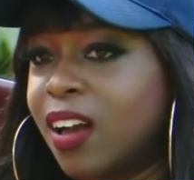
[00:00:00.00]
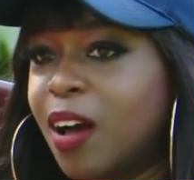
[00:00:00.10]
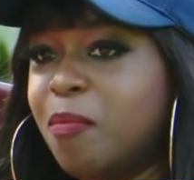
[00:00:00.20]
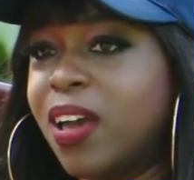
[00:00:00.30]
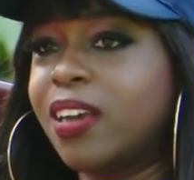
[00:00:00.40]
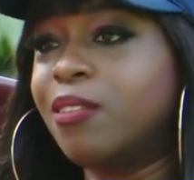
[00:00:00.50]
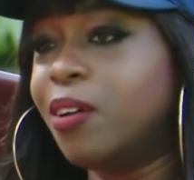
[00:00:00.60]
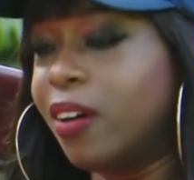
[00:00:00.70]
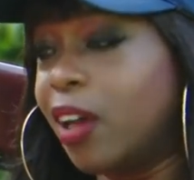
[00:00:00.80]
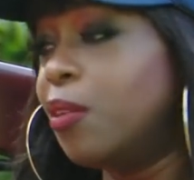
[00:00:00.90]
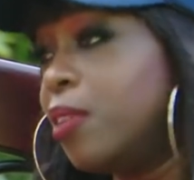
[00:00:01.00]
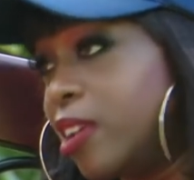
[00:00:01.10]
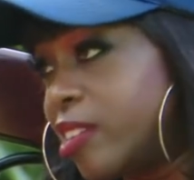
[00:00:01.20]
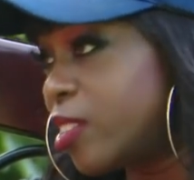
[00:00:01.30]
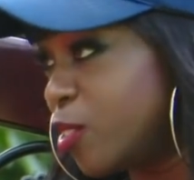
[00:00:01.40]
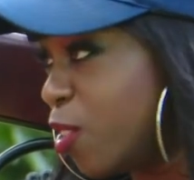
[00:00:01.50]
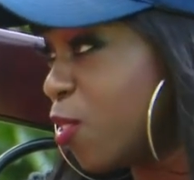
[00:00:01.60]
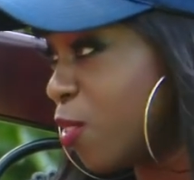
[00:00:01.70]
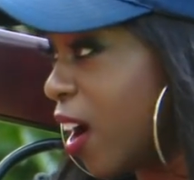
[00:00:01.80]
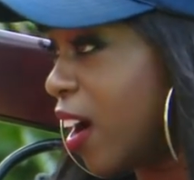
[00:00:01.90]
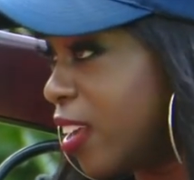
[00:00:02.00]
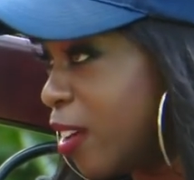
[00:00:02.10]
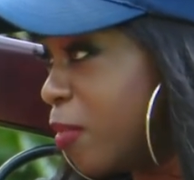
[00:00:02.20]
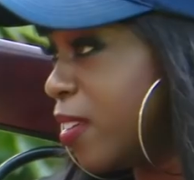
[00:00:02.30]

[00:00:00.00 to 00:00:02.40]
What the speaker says: I'm like, well, I wish, Uganda,